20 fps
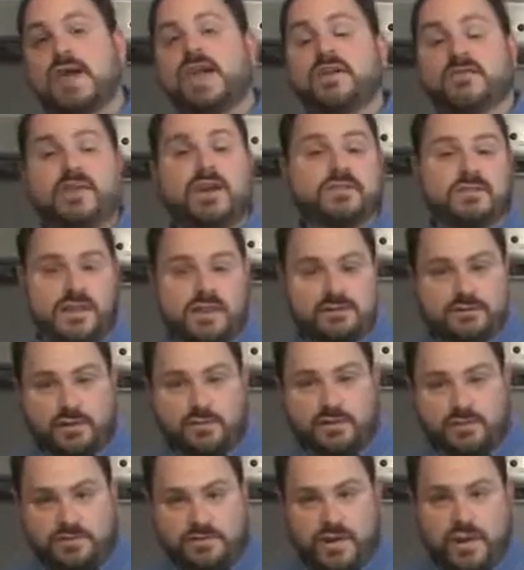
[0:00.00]
If you have
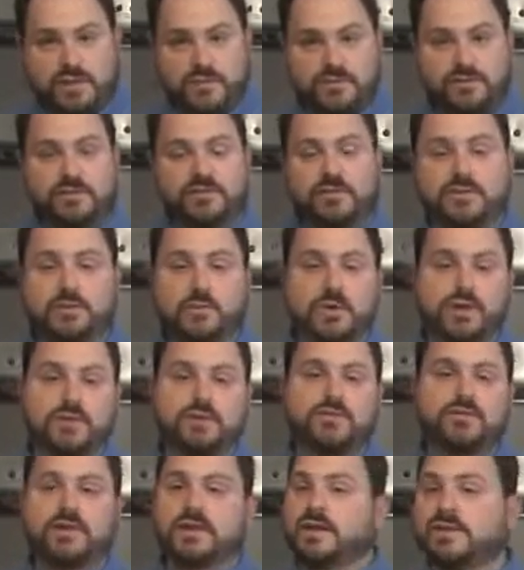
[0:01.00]
leftover sausage and you want to
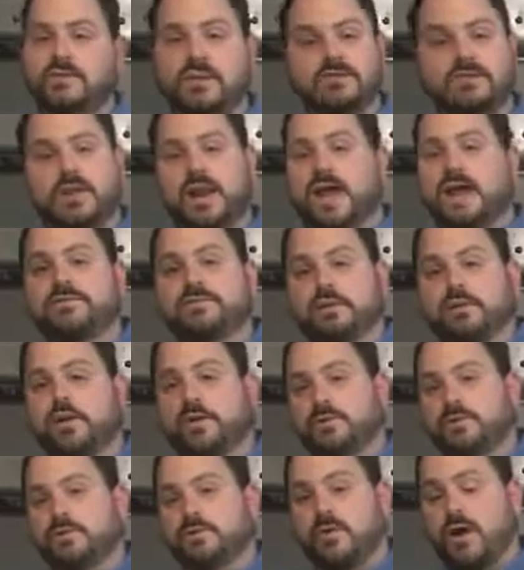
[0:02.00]
use it, it doesn't have to
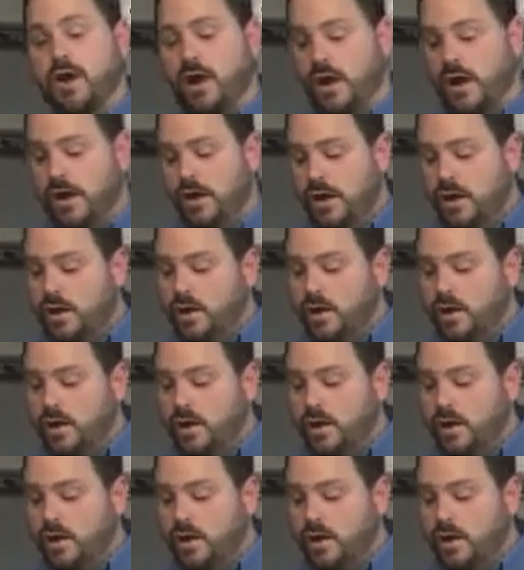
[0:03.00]
go in raw.